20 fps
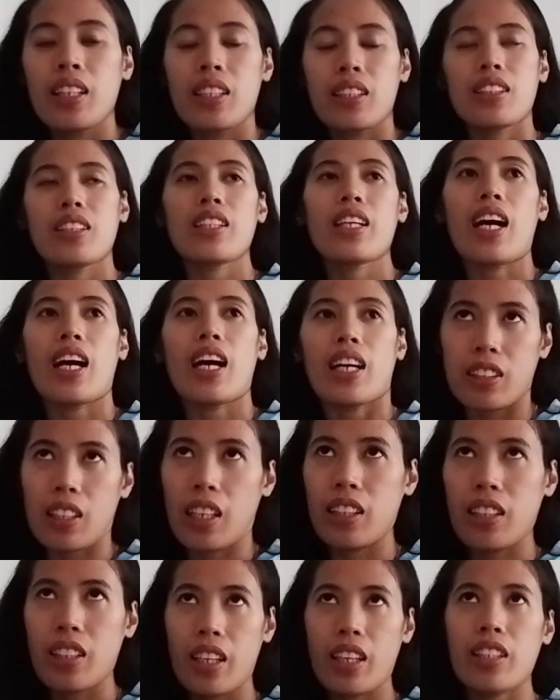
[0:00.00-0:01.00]
yeah,
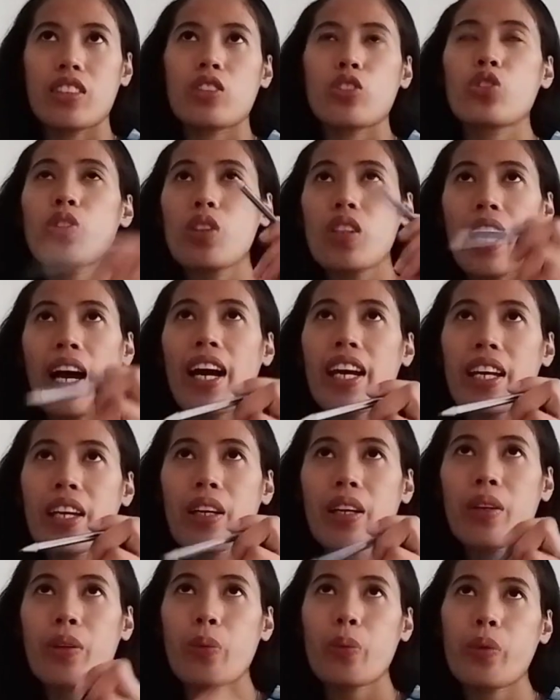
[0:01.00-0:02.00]
and then
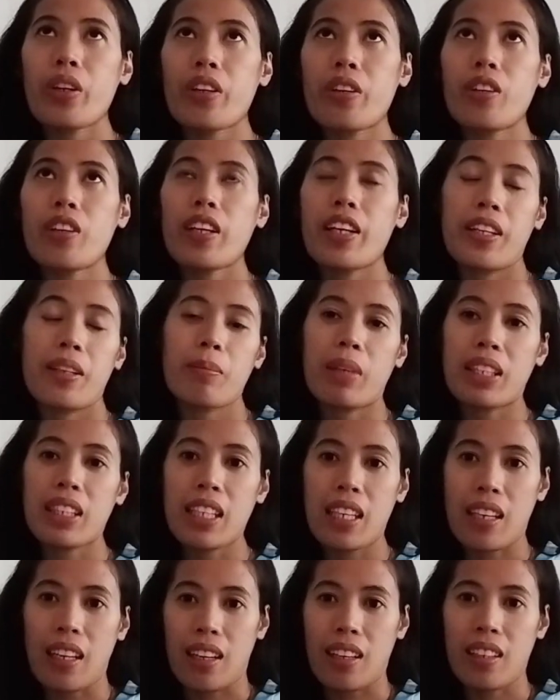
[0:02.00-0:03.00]
July we're in
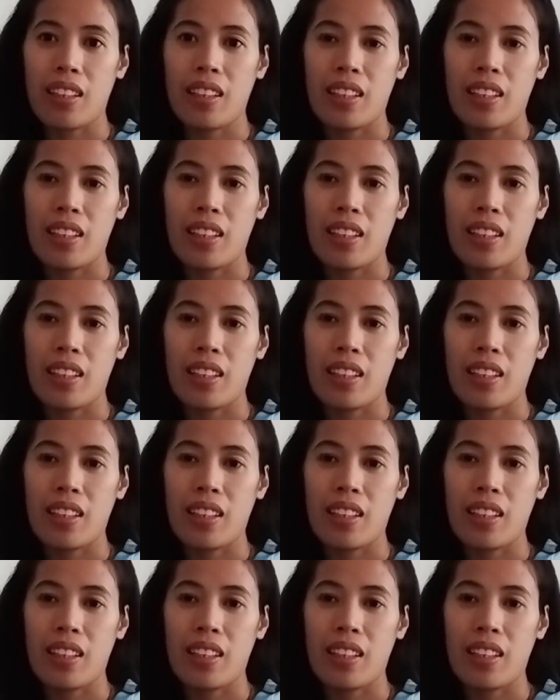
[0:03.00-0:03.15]
Manila.